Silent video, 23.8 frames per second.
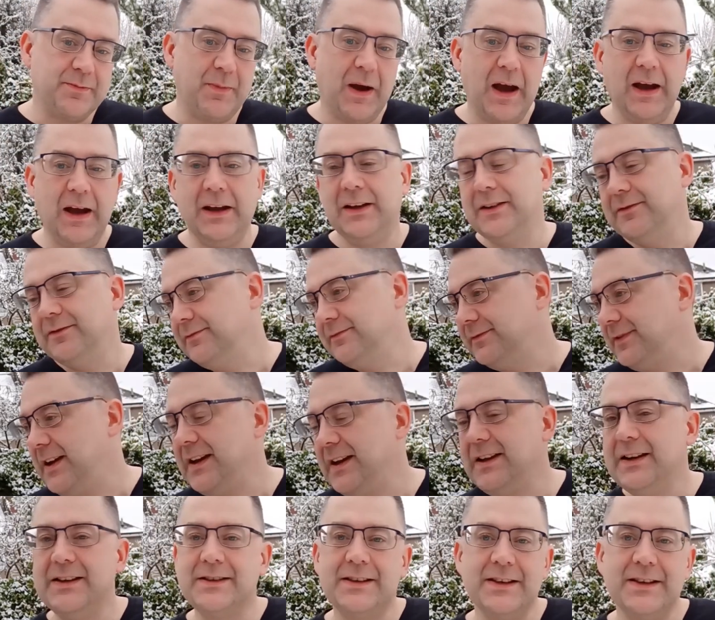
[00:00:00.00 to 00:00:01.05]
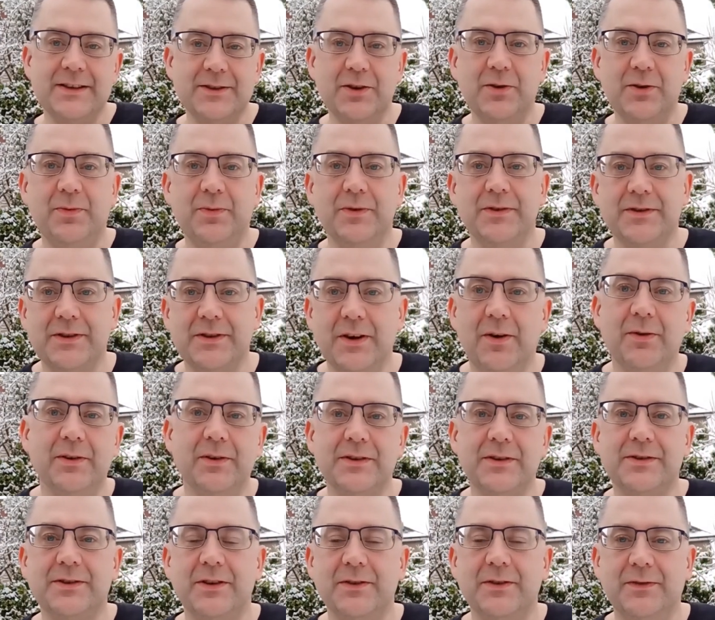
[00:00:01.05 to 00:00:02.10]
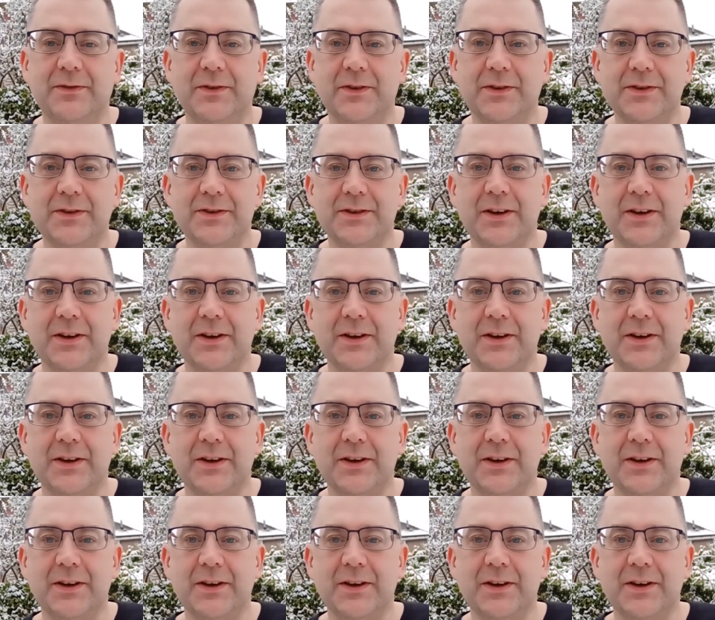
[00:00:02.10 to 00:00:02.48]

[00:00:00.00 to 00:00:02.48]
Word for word: back and Venus is up and so on and so forth.